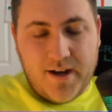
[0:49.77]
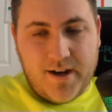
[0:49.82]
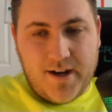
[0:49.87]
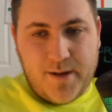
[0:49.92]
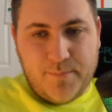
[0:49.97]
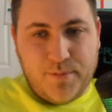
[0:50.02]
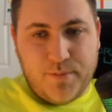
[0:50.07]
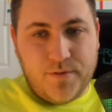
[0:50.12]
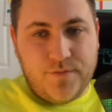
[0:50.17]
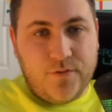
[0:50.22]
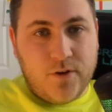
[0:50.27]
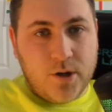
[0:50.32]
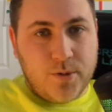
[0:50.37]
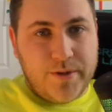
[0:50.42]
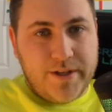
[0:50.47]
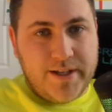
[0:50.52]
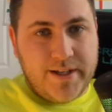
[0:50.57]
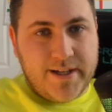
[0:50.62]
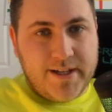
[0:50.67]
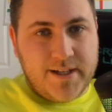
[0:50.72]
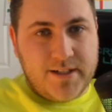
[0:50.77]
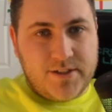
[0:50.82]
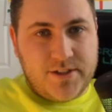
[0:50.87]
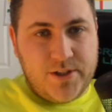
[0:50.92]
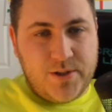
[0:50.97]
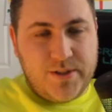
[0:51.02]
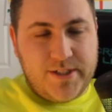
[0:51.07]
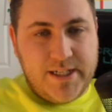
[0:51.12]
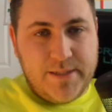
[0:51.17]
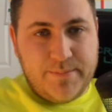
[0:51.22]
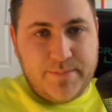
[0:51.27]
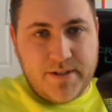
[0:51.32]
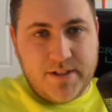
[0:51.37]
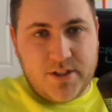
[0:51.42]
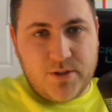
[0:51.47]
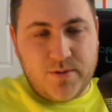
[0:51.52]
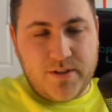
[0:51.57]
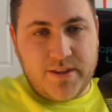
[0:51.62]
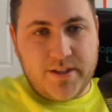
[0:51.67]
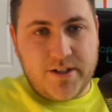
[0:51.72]
Before we get too deep
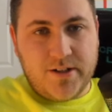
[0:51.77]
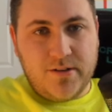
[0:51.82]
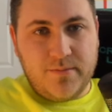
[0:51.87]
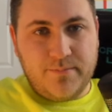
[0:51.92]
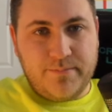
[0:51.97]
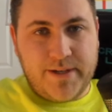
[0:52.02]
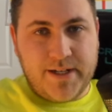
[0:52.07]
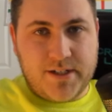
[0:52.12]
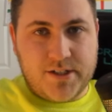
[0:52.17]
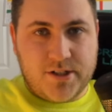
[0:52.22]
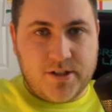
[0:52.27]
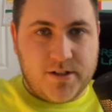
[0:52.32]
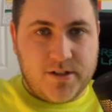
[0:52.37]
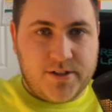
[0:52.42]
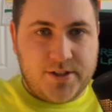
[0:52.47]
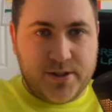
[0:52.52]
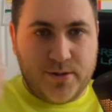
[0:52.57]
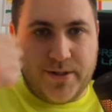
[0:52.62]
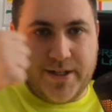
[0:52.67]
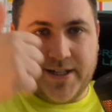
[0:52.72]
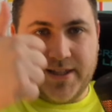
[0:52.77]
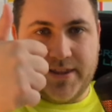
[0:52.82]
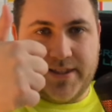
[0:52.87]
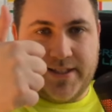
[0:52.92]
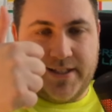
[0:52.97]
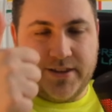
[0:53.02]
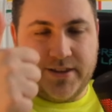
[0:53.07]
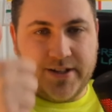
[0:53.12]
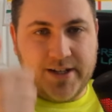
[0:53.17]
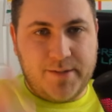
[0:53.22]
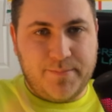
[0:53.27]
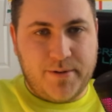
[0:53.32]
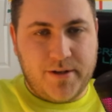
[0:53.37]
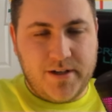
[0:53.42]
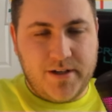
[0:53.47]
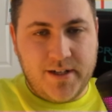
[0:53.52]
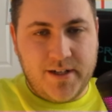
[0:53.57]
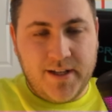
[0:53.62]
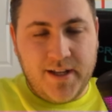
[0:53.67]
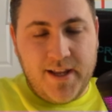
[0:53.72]
into it though, make sure to hit the like
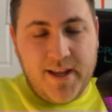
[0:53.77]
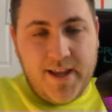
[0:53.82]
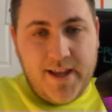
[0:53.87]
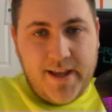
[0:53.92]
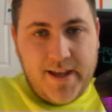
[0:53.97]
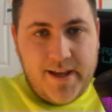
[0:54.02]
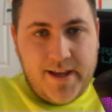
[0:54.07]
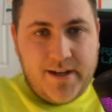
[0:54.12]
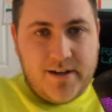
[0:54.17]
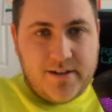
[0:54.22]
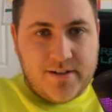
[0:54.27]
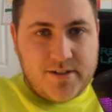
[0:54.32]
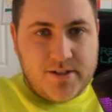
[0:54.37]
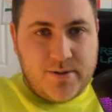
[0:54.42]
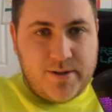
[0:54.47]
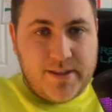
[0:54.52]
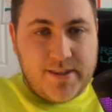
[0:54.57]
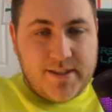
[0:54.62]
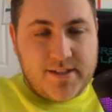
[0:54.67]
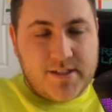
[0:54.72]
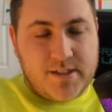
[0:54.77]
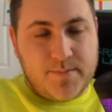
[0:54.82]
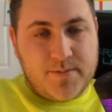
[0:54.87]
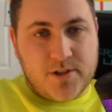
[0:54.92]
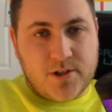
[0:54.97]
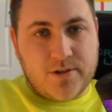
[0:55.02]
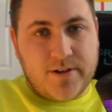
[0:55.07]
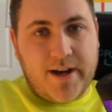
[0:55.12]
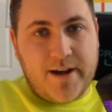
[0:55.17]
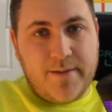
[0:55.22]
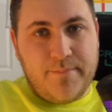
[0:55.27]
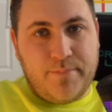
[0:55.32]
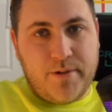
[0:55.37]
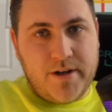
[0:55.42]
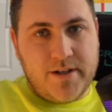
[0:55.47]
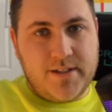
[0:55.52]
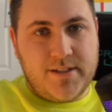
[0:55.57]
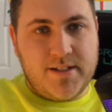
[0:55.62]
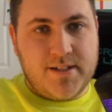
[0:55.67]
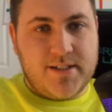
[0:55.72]
button and also hit the subscribe
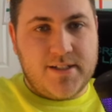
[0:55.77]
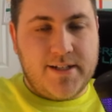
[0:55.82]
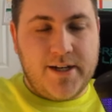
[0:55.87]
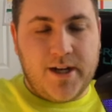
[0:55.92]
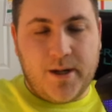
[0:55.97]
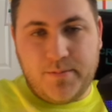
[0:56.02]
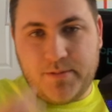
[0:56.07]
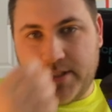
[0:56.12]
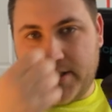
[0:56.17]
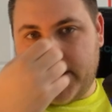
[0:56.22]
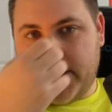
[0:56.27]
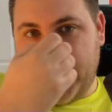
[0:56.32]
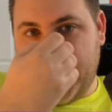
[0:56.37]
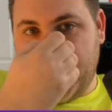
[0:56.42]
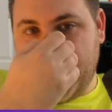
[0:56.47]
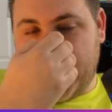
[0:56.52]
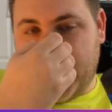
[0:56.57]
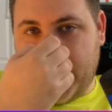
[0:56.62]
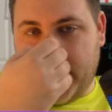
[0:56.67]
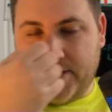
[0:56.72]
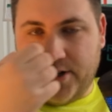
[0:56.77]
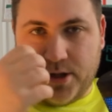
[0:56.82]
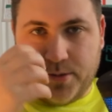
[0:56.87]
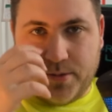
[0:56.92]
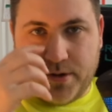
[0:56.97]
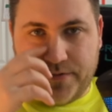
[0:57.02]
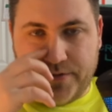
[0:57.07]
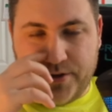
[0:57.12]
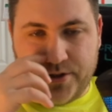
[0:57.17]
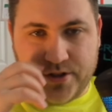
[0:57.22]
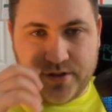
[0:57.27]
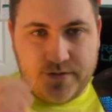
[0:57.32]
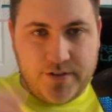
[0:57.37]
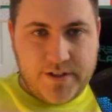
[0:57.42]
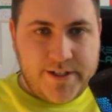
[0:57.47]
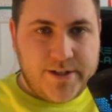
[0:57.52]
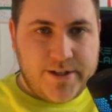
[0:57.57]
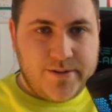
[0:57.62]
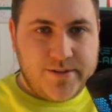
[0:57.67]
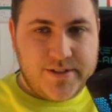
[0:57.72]
button to stay up to date on all my future
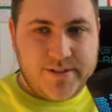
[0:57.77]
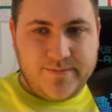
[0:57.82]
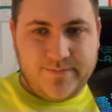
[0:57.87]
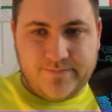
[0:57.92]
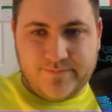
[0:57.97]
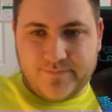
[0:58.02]
videos.